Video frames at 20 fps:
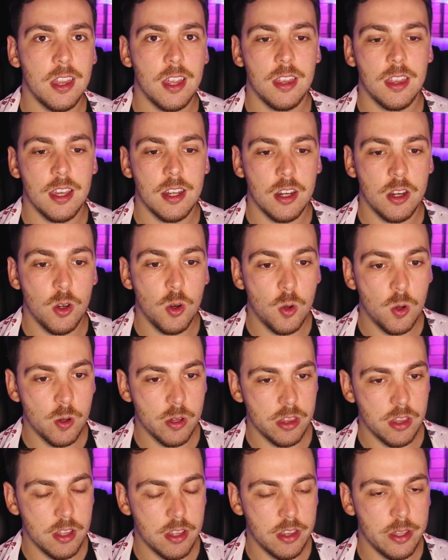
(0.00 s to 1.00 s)
other than an
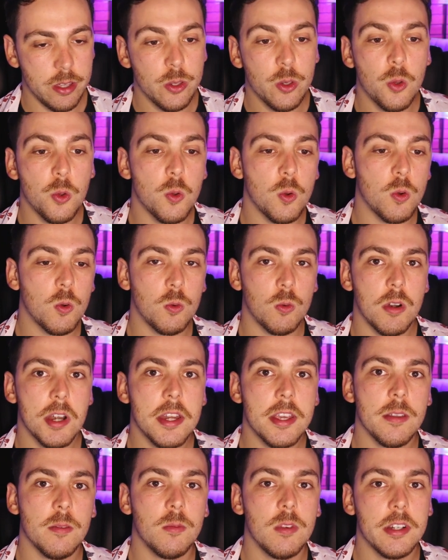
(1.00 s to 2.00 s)
author that you
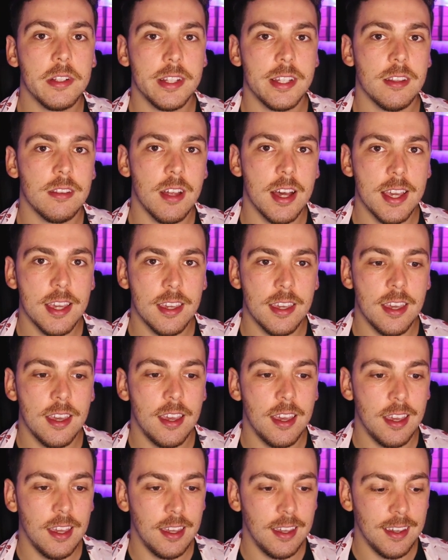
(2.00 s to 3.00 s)
already really like